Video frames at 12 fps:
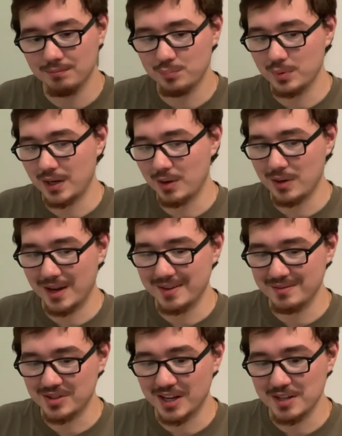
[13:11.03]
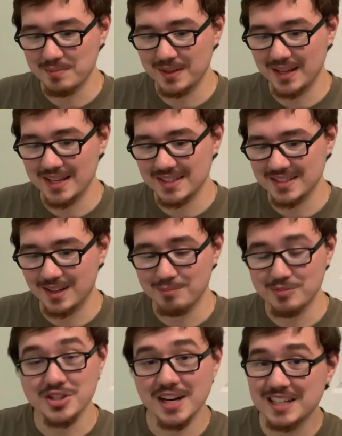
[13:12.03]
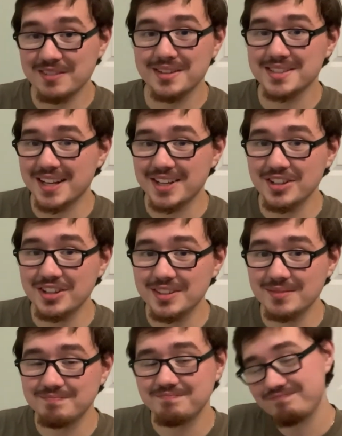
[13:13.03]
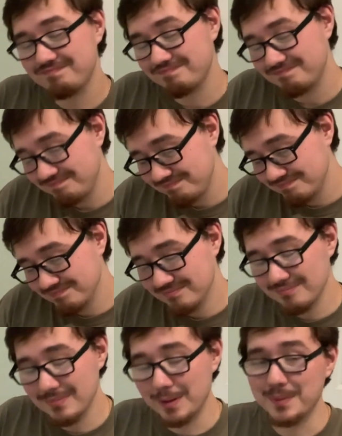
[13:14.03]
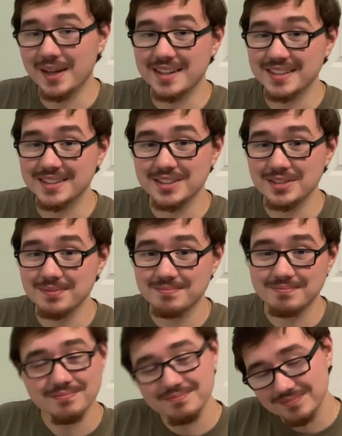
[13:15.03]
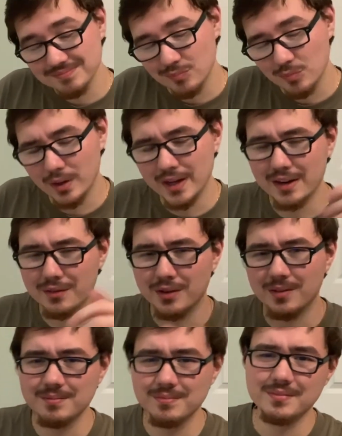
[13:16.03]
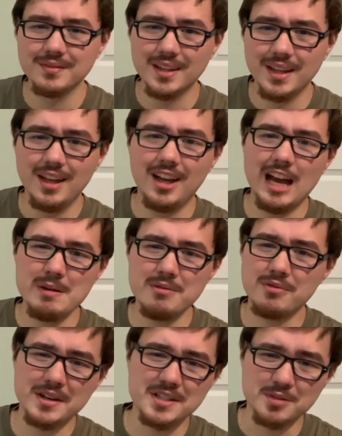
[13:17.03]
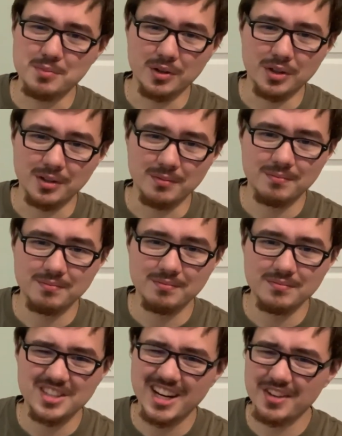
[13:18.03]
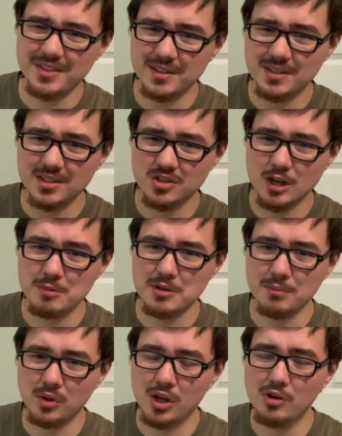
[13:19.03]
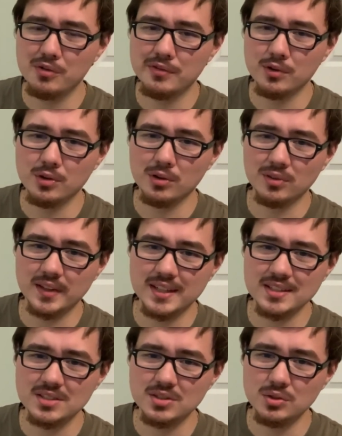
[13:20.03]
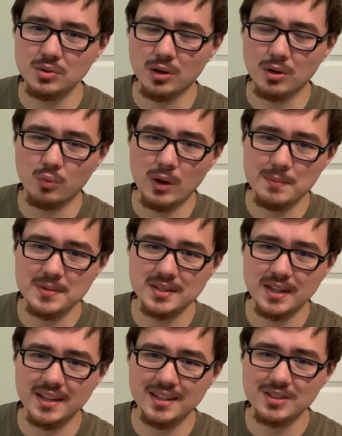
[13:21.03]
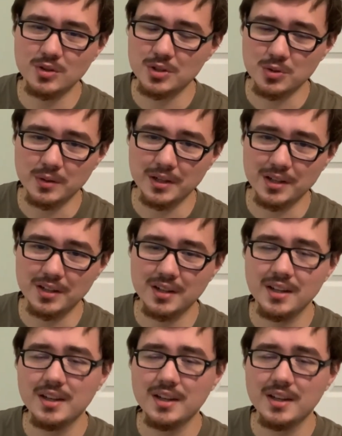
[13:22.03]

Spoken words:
But I tried to be as objective as I could. Maybe I didn't. Whatever. I'm Francis Booker. Check out the description below for links to our website and to our Twitter.